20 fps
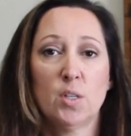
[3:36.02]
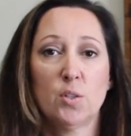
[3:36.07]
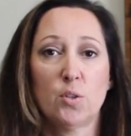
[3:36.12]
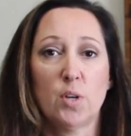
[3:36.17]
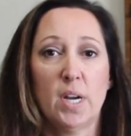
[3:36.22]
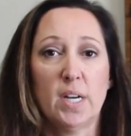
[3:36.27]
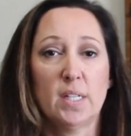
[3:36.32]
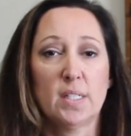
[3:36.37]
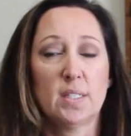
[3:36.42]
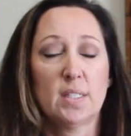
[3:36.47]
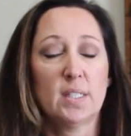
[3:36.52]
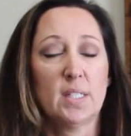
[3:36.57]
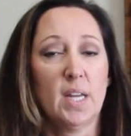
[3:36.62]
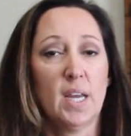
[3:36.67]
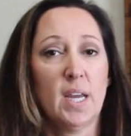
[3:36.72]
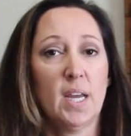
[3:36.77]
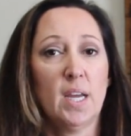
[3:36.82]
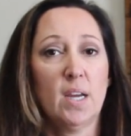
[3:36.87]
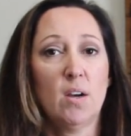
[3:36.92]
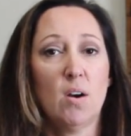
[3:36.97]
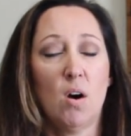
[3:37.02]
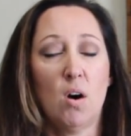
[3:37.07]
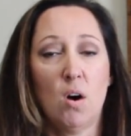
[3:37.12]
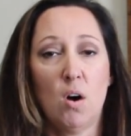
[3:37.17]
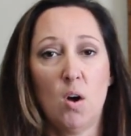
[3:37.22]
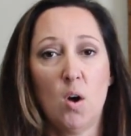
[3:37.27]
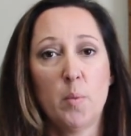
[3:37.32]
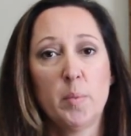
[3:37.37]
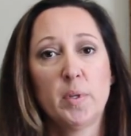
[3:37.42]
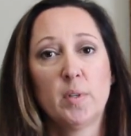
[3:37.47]
try to stay
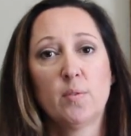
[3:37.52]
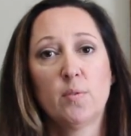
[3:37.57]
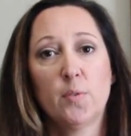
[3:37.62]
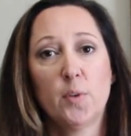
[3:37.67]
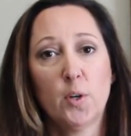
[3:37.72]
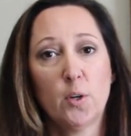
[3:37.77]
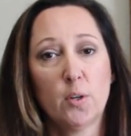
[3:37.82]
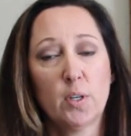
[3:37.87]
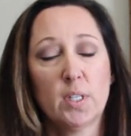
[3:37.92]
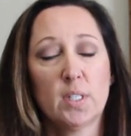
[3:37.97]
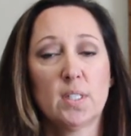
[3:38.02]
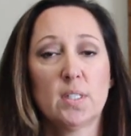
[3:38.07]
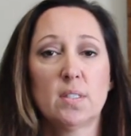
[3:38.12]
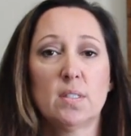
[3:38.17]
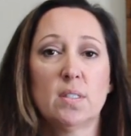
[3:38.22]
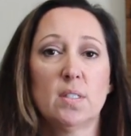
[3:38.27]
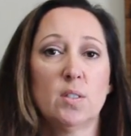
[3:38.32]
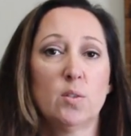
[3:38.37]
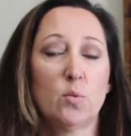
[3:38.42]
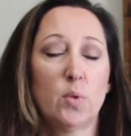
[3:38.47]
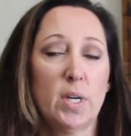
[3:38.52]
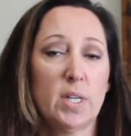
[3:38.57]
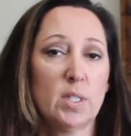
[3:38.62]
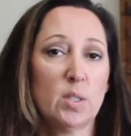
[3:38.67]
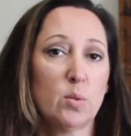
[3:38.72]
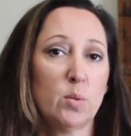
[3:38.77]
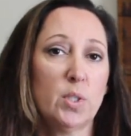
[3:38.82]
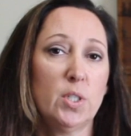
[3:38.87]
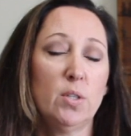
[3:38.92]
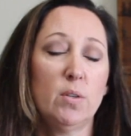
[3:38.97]
calm and focused and
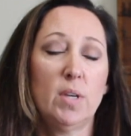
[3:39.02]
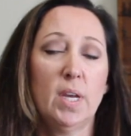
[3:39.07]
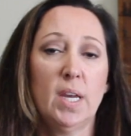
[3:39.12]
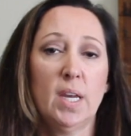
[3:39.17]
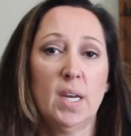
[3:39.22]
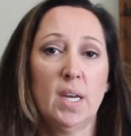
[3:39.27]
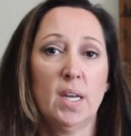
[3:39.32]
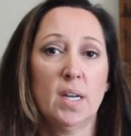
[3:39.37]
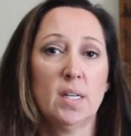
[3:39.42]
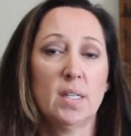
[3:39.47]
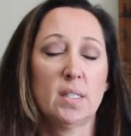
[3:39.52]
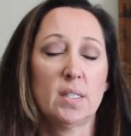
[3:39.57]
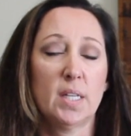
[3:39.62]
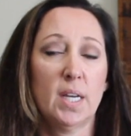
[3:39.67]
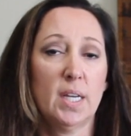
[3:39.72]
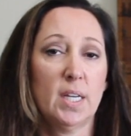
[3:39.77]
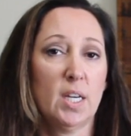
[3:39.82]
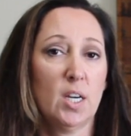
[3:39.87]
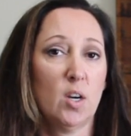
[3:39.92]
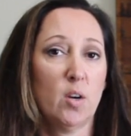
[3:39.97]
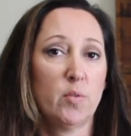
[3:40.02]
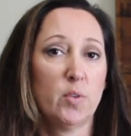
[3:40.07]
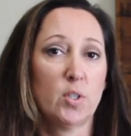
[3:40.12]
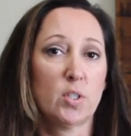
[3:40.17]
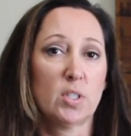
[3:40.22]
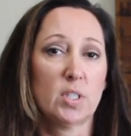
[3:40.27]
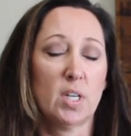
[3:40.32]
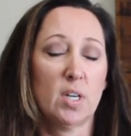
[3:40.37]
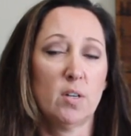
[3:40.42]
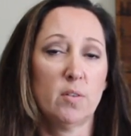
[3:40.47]
rest when you can and take care of
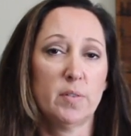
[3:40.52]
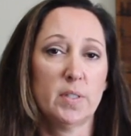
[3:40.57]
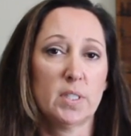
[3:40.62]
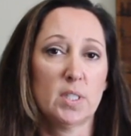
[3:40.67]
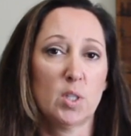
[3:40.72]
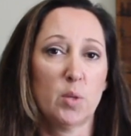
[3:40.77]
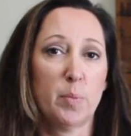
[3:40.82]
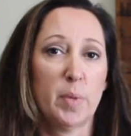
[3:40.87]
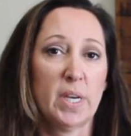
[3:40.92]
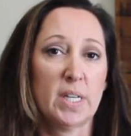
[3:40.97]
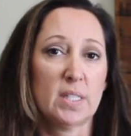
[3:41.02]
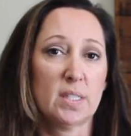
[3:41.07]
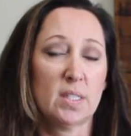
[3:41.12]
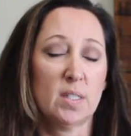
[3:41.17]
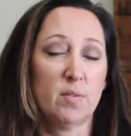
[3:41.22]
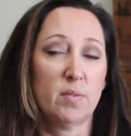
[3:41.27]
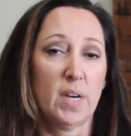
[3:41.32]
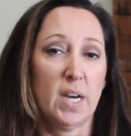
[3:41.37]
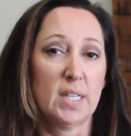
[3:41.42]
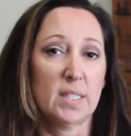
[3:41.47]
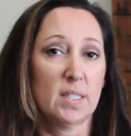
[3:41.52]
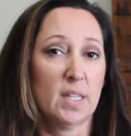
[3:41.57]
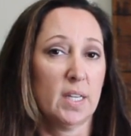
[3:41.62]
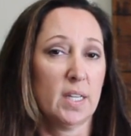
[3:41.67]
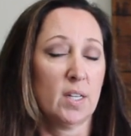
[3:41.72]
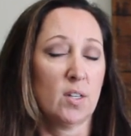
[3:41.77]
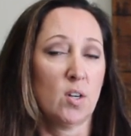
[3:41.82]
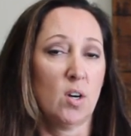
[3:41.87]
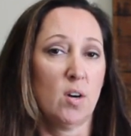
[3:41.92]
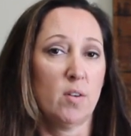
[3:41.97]
yourself is the best advice I
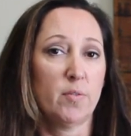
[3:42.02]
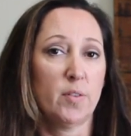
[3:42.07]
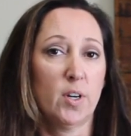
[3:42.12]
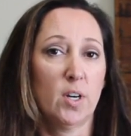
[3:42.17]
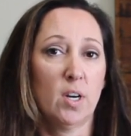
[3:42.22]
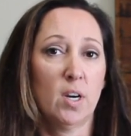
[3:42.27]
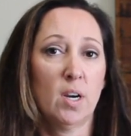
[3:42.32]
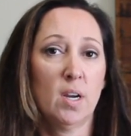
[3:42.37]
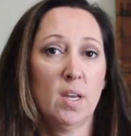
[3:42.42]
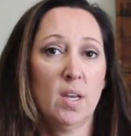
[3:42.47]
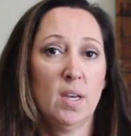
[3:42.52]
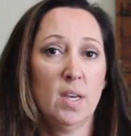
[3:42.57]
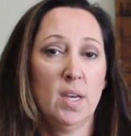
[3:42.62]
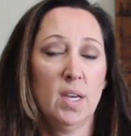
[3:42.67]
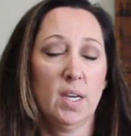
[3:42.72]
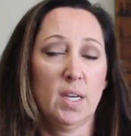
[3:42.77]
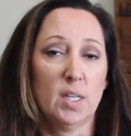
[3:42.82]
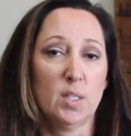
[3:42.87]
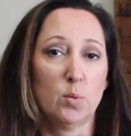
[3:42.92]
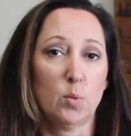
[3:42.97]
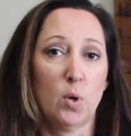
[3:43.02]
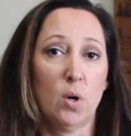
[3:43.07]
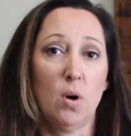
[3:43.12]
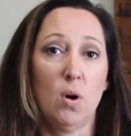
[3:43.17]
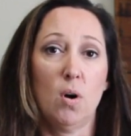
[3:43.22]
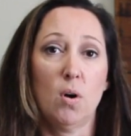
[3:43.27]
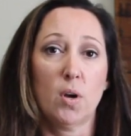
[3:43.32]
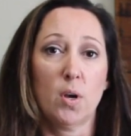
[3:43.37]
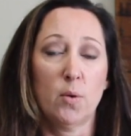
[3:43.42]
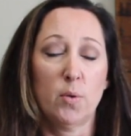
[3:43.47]
can offer, because we're
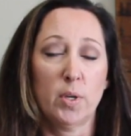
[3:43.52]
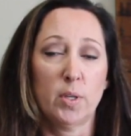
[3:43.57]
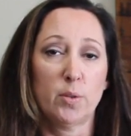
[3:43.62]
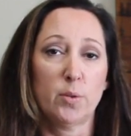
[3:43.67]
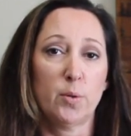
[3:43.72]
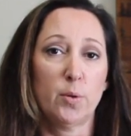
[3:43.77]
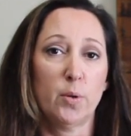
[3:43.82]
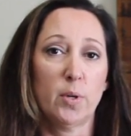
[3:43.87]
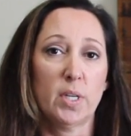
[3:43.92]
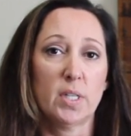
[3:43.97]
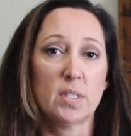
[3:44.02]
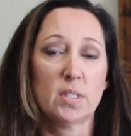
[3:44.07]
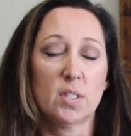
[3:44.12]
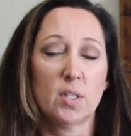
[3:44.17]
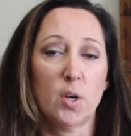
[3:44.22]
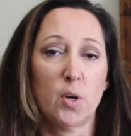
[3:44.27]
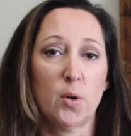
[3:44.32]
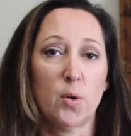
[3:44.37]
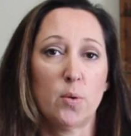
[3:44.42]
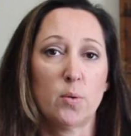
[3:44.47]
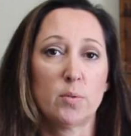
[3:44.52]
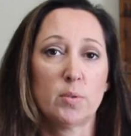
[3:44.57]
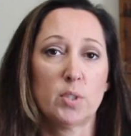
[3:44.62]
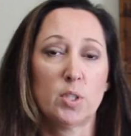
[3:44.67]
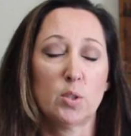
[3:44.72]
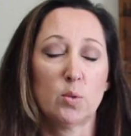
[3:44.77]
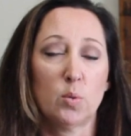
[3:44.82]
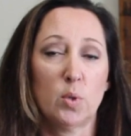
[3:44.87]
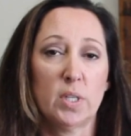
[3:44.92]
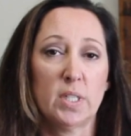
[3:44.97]
all going through it. So
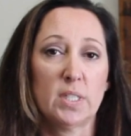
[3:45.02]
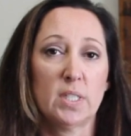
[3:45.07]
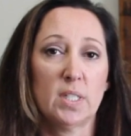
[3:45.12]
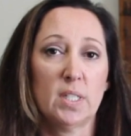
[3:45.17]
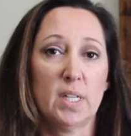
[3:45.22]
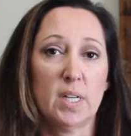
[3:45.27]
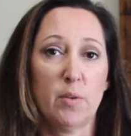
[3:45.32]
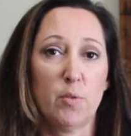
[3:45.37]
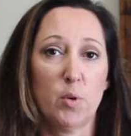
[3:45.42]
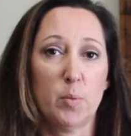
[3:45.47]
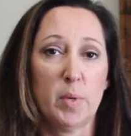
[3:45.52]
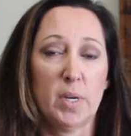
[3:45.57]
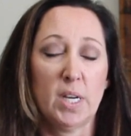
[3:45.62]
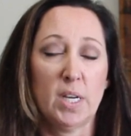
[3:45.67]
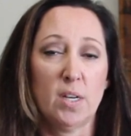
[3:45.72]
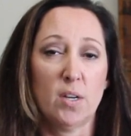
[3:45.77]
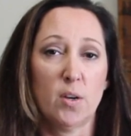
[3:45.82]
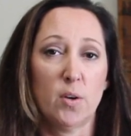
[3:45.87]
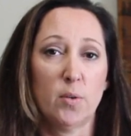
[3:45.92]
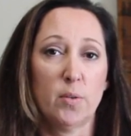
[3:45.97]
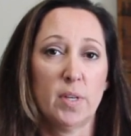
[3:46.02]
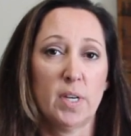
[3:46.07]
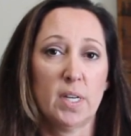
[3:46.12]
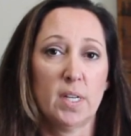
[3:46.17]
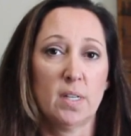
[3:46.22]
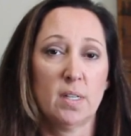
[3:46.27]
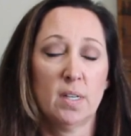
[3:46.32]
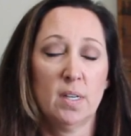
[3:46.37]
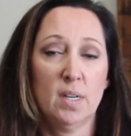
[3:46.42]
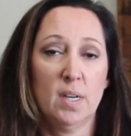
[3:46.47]
just wanted to let everybody know
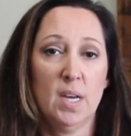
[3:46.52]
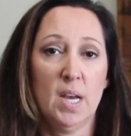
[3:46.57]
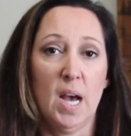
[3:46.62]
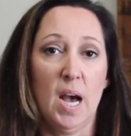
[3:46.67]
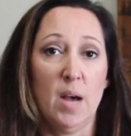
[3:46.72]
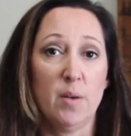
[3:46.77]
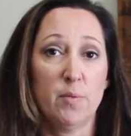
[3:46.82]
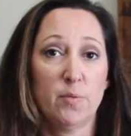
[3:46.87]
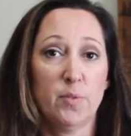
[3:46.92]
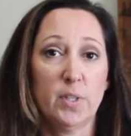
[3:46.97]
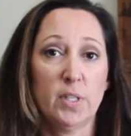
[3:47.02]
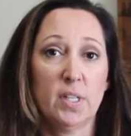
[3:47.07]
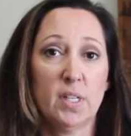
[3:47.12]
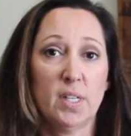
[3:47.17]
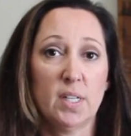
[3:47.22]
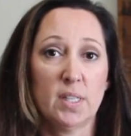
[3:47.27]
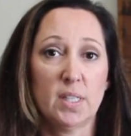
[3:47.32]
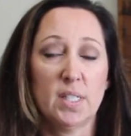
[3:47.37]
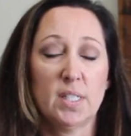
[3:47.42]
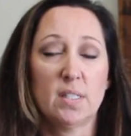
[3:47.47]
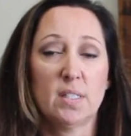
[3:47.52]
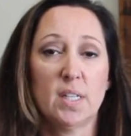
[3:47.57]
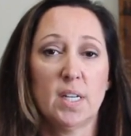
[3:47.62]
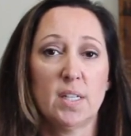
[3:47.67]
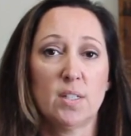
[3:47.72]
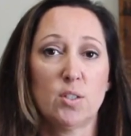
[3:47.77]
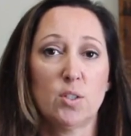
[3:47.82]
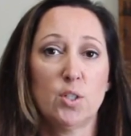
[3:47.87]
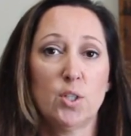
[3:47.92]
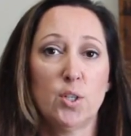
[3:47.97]
that I'm feeling it these
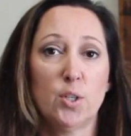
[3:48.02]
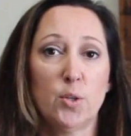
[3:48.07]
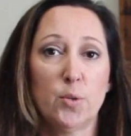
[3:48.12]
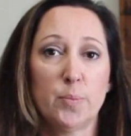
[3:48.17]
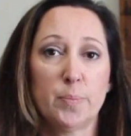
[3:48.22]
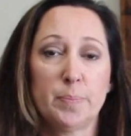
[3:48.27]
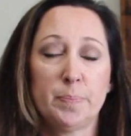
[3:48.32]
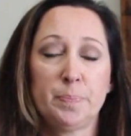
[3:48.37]
days too.